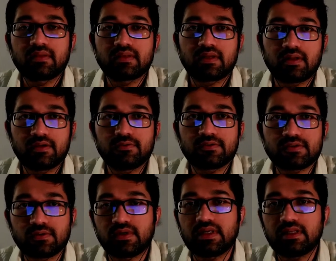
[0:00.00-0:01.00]
that are used
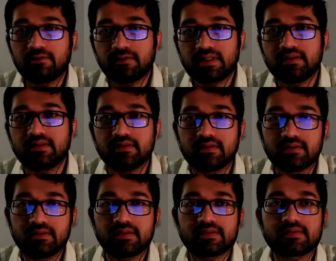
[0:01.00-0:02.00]
to deal with
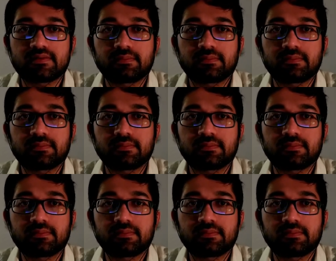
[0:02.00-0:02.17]
this.